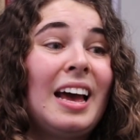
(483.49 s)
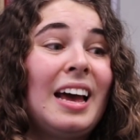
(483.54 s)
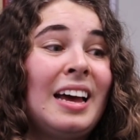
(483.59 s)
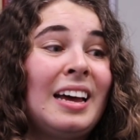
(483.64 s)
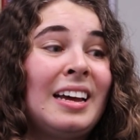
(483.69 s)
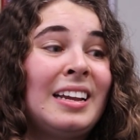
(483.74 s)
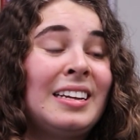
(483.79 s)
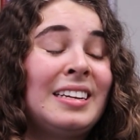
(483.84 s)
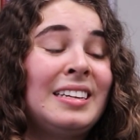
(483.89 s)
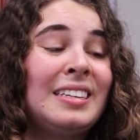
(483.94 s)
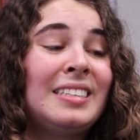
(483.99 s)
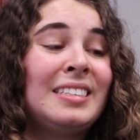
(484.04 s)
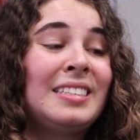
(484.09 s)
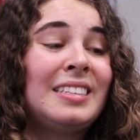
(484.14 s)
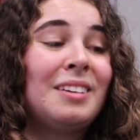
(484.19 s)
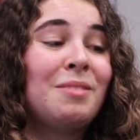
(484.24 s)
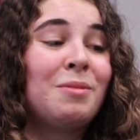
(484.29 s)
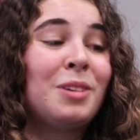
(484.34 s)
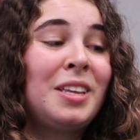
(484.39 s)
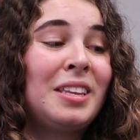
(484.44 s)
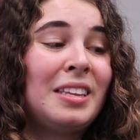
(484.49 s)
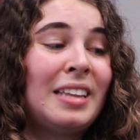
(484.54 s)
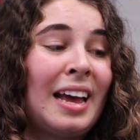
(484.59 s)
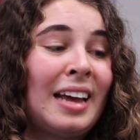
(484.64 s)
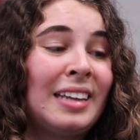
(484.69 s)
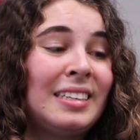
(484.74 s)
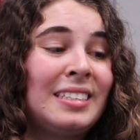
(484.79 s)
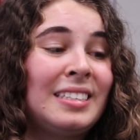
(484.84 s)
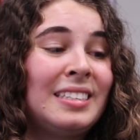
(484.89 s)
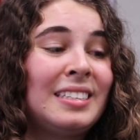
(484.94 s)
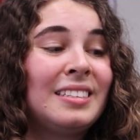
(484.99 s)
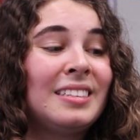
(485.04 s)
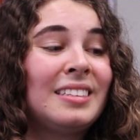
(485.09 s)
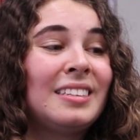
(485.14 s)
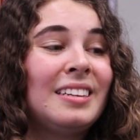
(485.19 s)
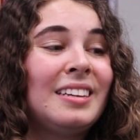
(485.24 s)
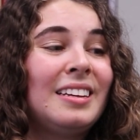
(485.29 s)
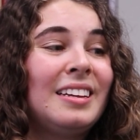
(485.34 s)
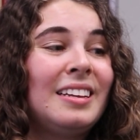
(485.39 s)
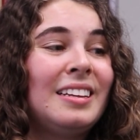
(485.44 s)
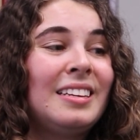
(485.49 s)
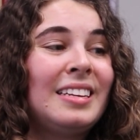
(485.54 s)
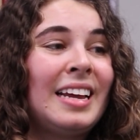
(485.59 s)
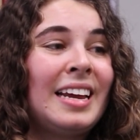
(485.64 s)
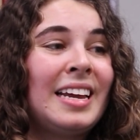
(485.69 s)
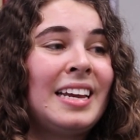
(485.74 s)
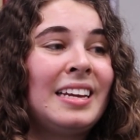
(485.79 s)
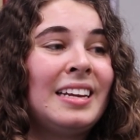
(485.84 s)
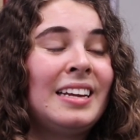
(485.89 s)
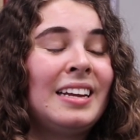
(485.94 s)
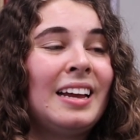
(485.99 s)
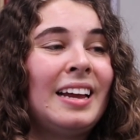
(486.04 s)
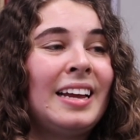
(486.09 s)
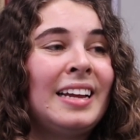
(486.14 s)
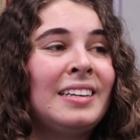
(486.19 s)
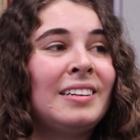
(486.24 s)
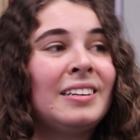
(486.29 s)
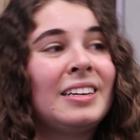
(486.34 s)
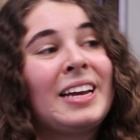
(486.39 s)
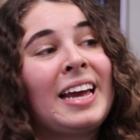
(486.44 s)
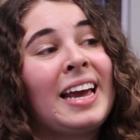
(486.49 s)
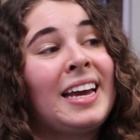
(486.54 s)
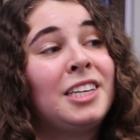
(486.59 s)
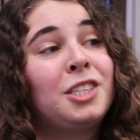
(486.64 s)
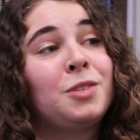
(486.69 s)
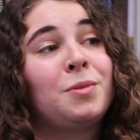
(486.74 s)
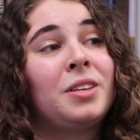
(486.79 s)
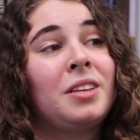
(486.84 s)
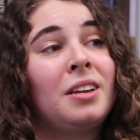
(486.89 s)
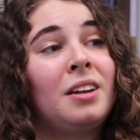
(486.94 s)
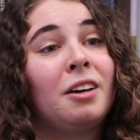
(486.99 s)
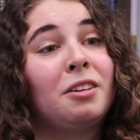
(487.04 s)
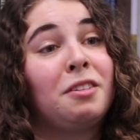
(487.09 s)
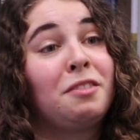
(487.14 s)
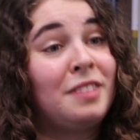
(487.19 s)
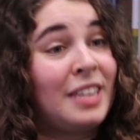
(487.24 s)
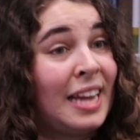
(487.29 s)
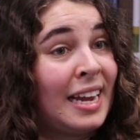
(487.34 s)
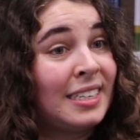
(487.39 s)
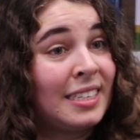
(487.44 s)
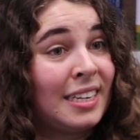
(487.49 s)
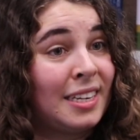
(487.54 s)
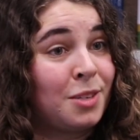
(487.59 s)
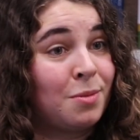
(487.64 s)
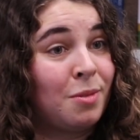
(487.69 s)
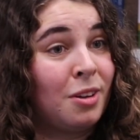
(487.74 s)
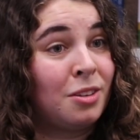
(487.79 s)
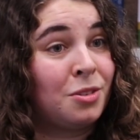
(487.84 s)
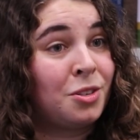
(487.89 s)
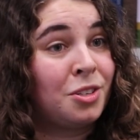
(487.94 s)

And with that, they engage with a lot of data as well.